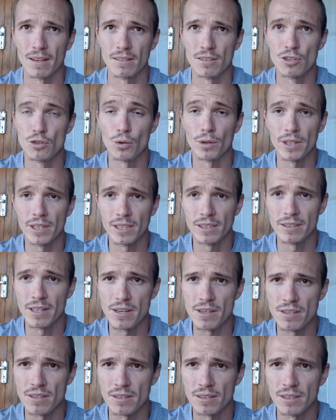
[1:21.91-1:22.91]
joining
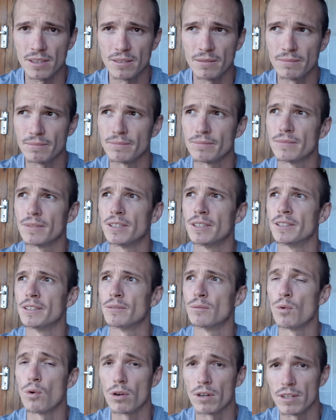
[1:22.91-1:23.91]
Desteni,
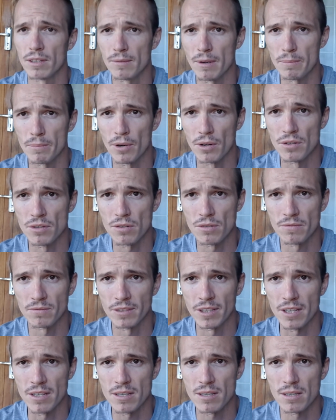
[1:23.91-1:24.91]
walking my process of
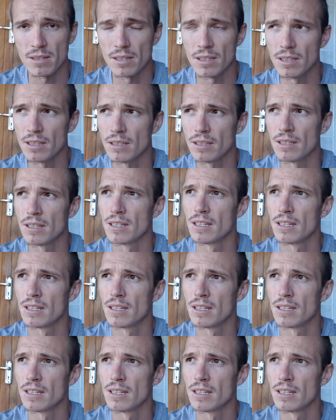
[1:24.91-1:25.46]
Desteni,